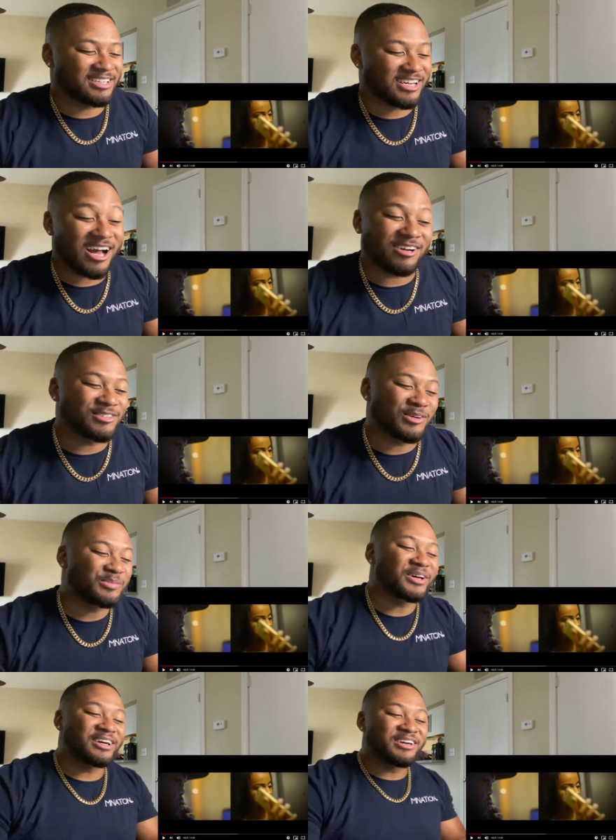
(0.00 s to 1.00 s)
I don't know,
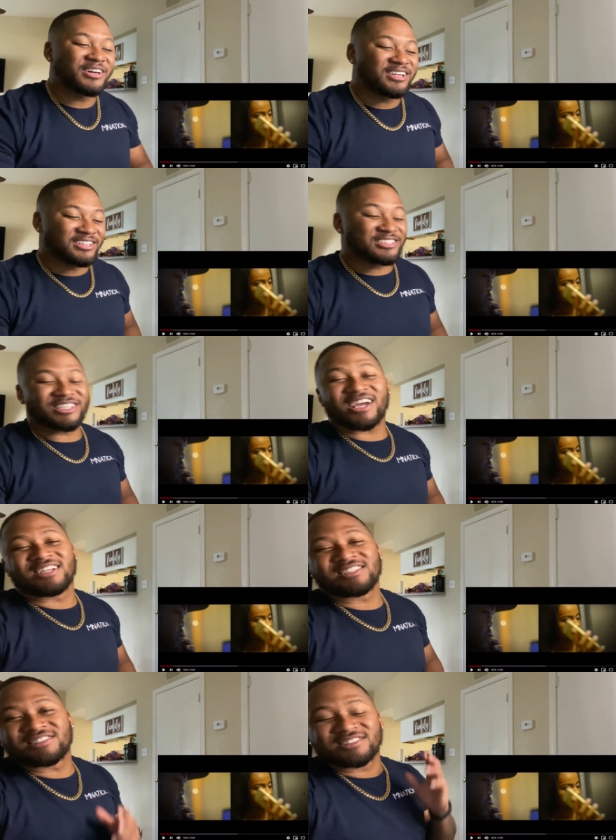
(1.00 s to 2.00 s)
man. This guy,
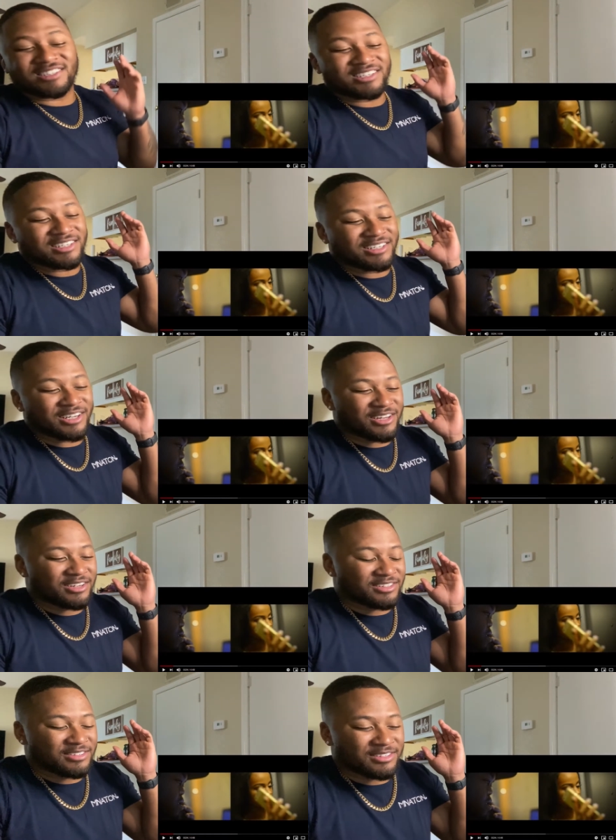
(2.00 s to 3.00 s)
this is a. Uh,
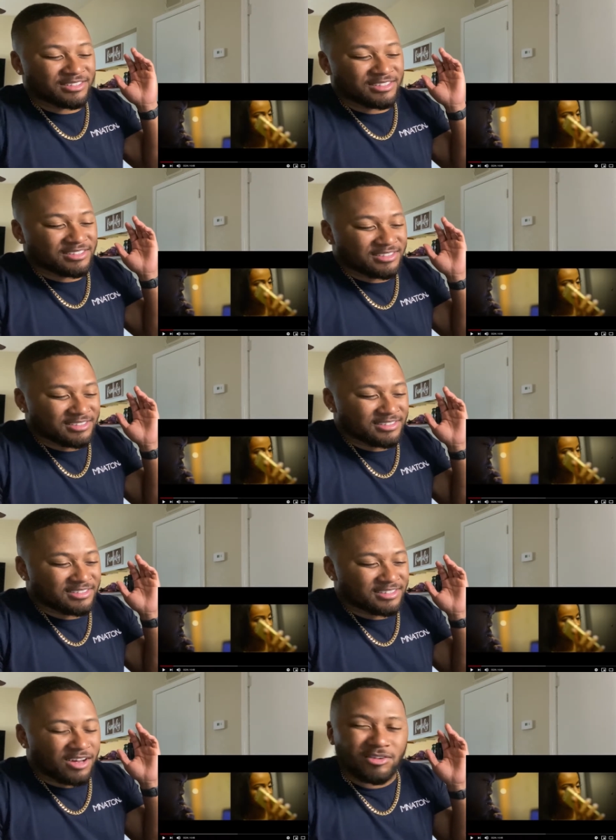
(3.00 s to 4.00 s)

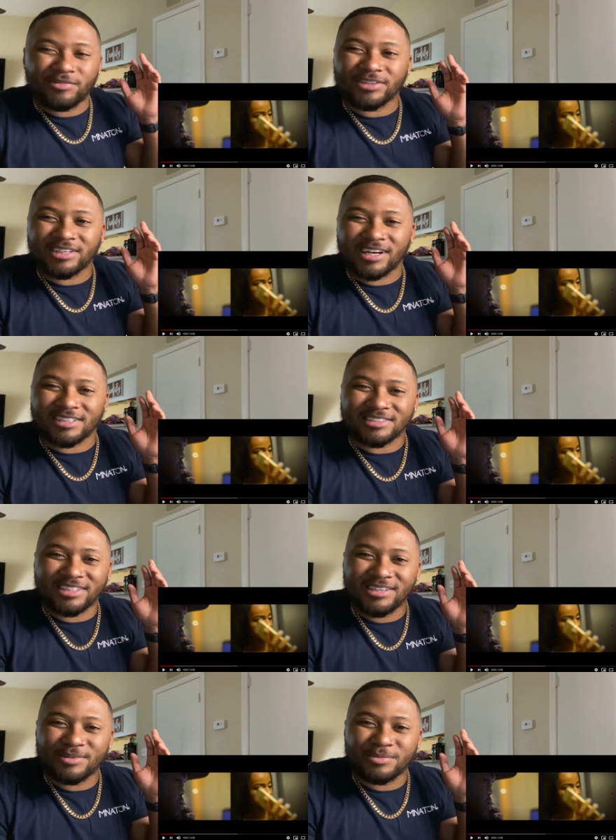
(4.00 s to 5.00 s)
I don't even think I
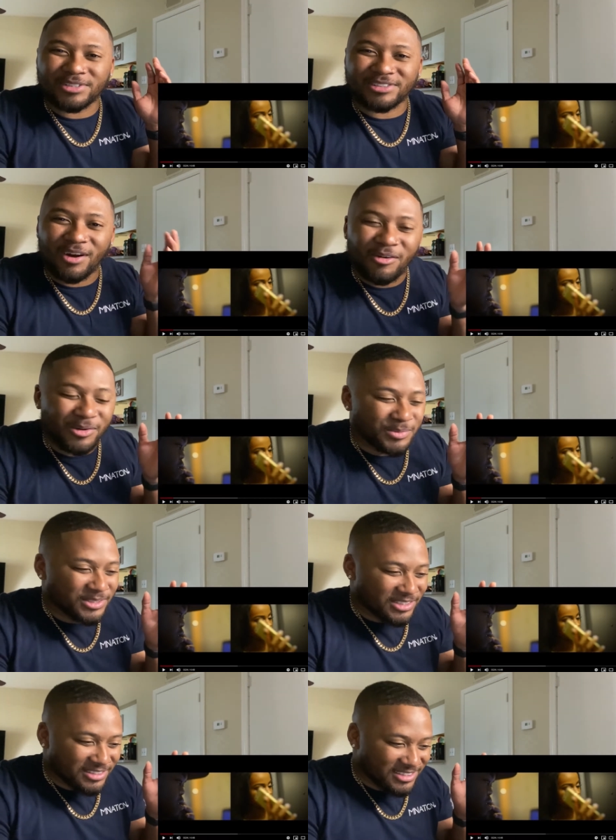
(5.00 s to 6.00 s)
said what song it
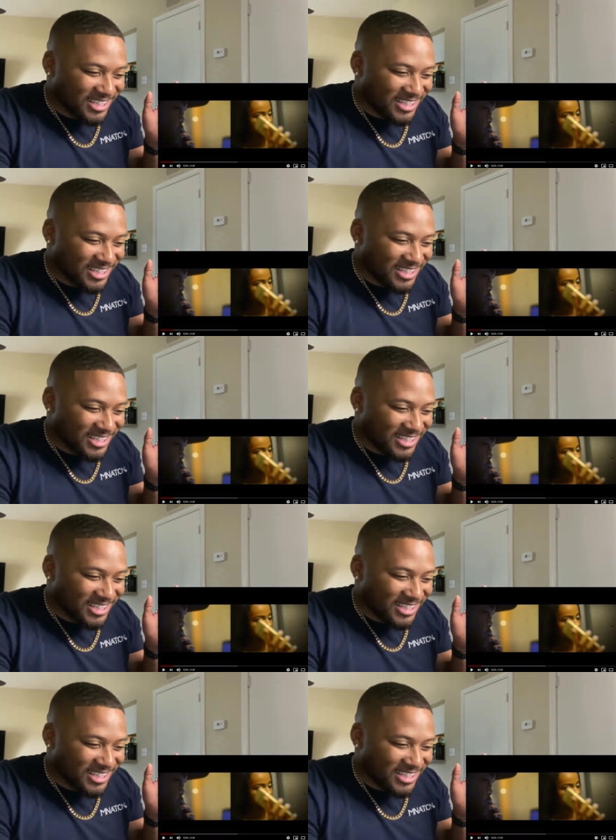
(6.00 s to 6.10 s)
was.